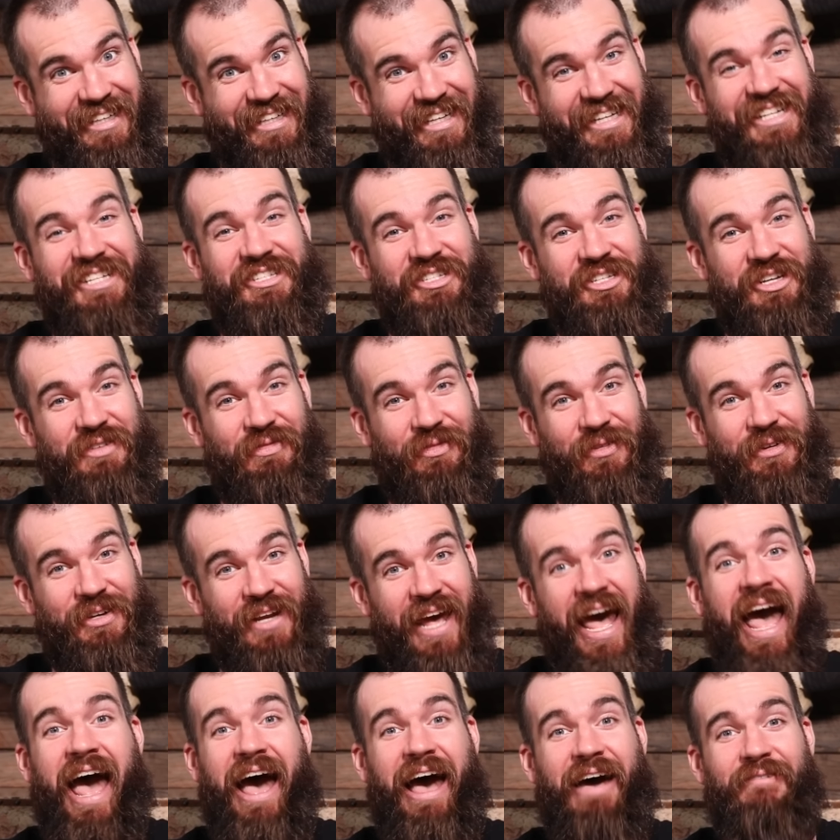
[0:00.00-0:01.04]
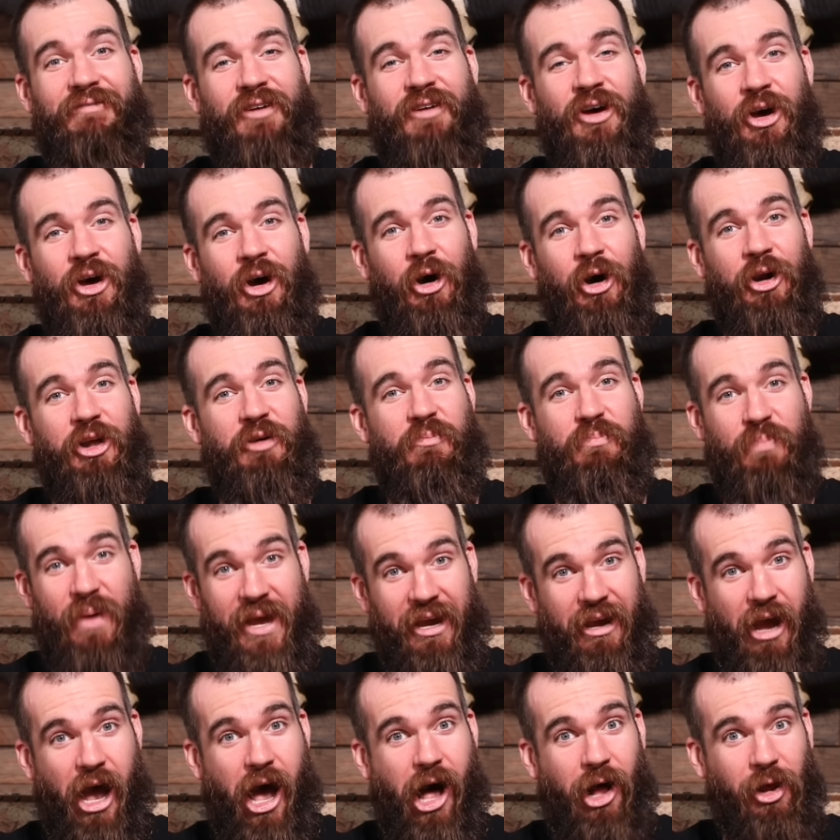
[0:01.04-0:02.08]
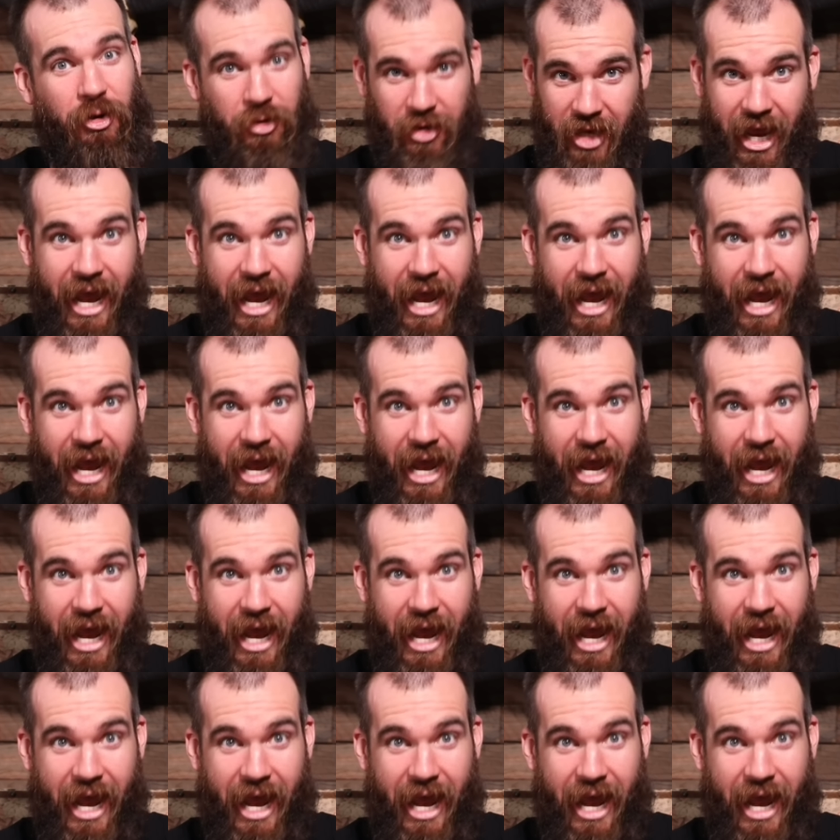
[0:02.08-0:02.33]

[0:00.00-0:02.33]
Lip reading: That's different to have on a big old